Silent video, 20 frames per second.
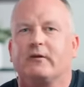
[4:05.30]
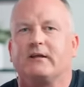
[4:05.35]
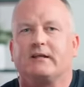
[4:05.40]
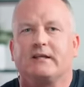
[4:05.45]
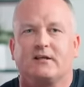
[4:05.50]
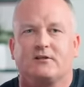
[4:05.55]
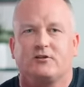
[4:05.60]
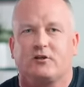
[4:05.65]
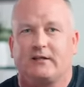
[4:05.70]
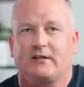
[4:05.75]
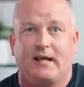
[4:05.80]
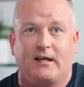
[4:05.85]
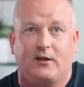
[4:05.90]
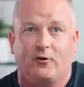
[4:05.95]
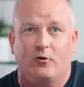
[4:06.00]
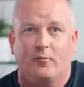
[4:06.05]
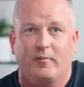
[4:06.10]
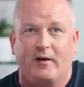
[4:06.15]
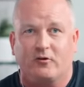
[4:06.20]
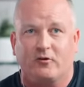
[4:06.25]
It only
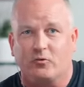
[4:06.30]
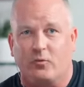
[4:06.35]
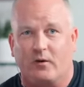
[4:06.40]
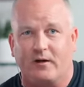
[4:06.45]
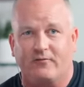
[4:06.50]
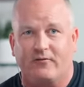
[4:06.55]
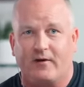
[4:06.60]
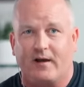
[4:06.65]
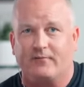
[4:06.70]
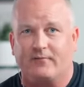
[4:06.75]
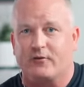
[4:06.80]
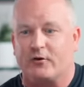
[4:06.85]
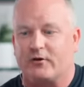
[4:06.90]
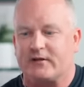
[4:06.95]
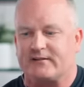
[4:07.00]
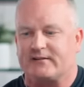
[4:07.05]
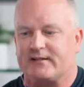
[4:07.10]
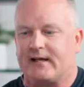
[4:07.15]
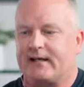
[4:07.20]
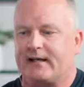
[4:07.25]
take you about 25,
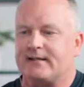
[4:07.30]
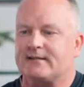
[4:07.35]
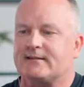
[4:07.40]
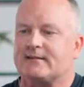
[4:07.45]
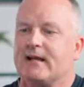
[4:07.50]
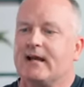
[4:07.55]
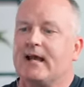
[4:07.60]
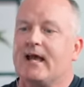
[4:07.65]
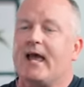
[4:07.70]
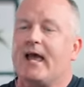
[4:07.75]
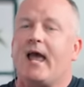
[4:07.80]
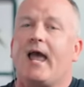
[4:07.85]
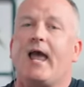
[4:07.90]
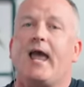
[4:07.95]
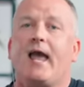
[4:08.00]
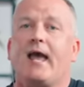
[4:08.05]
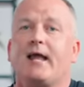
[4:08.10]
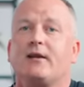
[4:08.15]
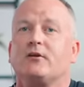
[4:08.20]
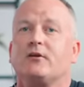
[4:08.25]
30 seconds.
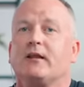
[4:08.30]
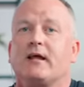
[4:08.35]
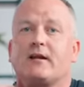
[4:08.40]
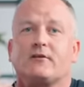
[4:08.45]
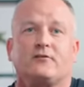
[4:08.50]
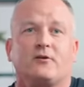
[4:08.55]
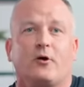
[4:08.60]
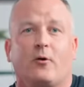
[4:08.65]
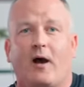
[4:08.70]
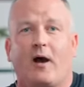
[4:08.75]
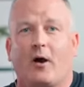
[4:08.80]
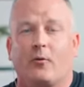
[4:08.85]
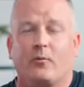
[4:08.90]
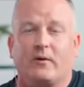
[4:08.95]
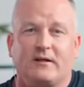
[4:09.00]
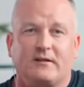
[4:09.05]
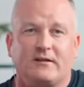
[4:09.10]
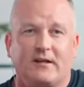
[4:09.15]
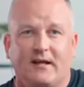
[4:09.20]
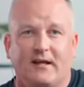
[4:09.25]
And you let us know how
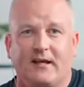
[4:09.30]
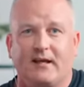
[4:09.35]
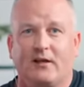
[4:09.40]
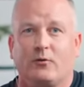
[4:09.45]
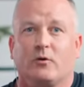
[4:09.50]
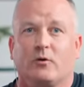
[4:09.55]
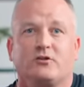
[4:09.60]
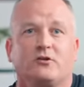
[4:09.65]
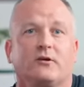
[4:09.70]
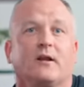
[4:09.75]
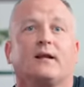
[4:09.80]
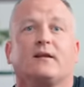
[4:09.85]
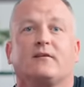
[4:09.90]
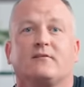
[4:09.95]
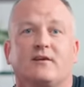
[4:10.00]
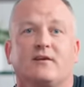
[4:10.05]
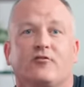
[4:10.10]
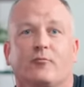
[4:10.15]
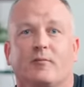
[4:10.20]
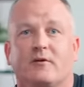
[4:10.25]
we did, what you'd like
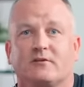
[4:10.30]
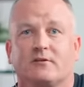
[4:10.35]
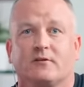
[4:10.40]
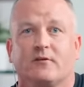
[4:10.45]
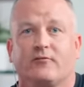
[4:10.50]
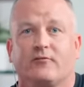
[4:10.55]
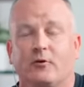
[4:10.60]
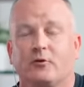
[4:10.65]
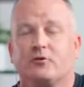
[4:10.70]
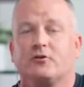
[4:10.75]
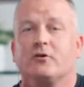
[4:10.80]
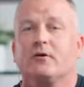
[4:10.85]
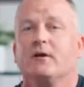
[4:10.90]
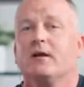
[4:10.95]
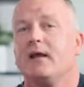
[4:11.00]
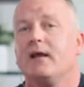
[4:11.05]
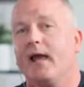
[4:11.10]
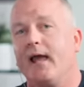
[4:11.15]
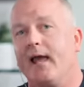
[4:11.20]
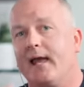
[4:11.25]
to see from us in the future.
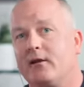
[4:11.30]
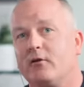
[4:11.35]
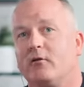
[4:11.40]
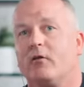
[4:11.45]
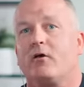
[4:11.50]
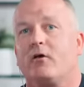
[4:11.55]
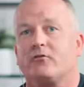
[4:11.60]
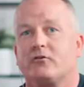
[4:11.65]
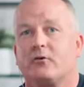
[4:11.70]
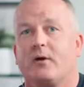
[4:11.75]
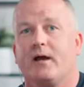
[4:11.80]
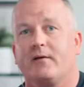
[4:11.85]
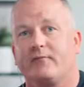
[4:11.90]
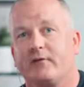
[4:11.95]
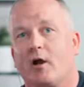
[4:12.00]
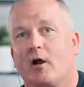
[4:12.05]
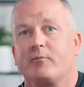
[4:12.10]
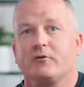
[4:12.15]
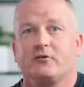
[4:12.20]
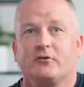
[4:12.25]
And you'll also
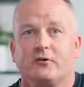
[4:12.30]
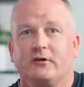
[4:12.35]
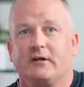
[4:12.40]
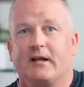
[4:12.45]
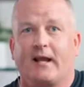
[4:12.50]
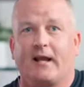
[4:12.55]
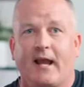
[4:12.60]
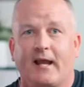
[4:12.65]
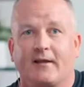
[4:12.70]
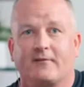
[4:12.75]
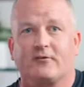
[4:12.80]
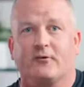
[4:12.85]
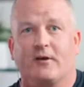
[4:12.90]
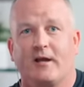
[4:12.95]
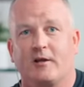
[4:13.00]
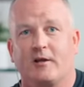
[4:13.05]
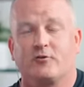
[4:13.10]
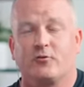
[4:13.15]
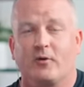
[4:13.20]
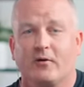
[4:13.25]
have the opportunity to
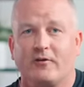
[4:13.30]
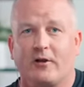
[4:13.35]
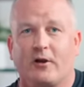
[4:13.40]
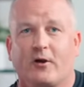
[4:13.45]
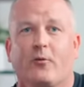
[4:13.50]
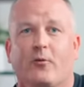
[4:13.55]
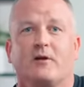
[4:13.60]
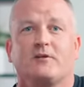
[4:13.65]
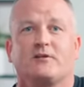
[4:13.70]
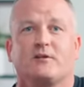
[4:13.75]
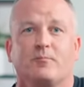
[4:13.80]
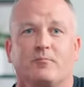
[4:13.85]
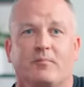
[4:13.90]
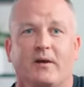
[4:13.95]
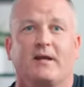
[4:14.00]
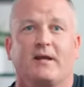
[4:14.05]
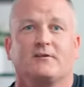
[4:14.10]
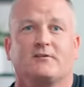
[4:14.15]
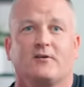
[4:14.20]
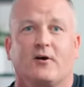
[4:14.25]
answer a trivia question
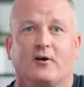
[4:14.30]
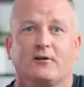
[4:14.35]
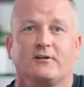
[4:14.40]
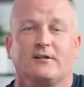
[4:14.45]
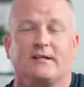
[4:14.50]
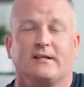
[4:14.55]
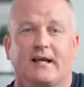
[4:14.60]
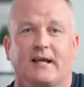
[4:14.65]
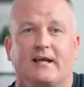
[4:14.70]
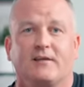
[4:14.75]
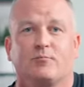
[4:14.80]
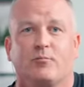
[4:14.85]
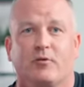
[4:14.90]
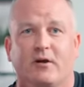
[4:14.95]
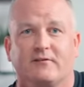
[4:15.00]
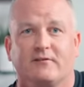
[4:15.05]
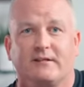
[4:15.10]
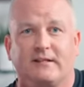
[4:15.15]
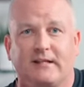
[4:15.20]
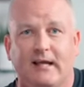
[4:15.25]
based on today's
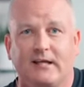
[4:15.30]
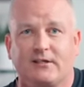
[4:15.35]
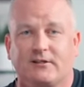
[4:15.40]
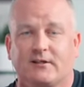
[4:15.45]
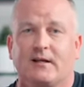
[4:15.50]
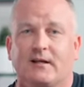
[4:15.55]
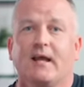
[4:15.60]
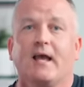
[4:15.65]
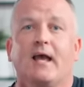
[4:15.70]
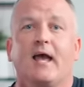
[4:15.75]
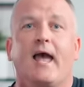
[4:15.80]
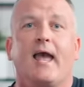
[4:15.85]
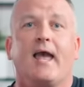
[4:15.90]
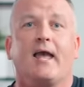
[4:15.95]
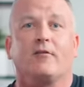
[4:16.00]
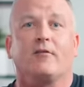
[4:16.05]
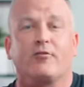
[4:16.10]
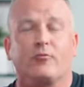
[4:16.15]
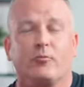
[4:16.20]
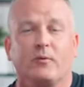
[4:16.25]
presentation.
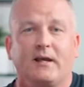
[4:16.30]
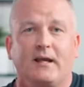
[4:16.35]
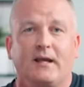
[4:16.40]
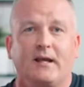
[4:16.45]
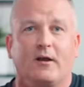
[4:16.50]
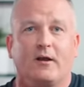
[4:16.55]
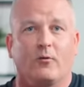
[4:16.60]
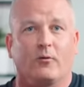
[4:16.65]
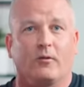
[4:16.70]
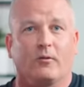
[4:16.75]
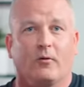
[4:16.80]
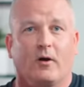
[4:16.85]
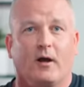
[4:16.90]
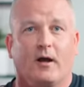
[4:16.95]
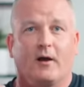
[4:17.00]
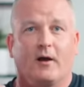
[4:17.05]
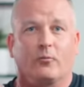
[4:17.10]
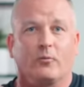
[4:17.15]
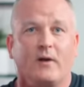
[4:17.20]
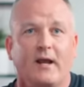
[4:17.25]
And three
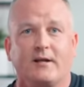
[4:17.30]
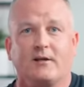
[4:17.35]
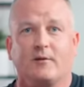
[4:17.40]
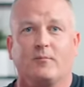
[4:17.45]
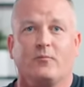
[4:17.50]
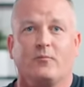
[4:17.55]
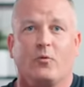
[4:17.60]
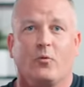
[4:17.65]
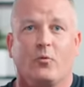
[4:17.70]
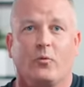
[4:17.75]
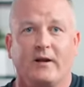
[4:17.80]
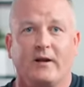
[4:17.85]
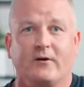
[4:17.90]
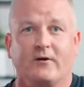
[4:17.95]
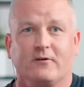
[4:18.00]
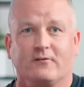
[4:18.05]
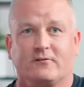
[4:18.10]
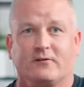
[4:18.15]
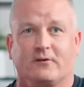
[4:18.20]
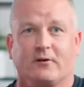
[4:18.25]
uh, random
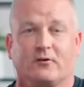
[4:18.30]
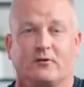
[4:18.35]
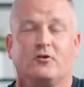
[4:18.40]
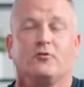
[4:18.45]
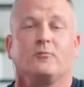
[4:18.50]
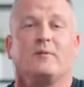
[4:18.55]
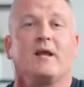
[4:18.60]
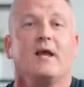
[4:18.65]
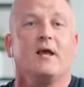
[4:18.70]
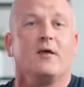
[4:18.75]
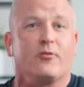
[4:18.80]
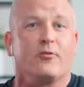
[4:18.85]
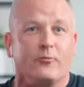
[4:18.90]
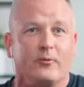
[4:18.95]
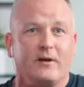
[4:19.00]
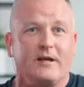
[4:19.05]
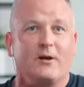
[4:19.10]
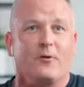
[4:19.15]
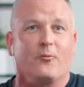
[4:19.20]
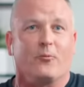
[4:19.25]
winners, or excuse me,
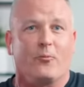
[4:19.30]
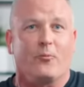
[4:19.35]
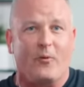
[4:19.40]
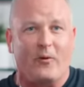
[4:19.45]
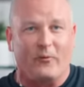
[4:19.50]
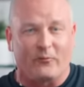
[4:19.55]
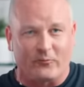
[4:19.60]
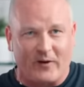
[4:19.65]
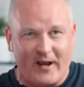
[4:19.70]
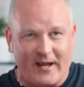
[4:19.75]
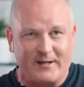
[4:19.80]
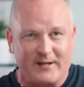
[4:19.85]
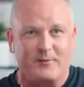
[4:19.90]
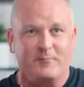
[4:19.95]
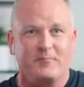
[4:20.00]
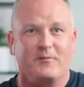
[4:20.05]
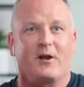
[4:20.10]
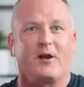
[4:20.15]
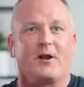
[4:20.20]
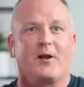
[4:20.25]
three
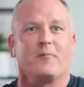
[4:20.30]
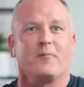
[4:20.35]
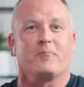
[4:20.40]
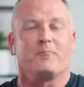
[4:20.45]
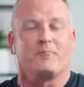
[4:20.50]
random.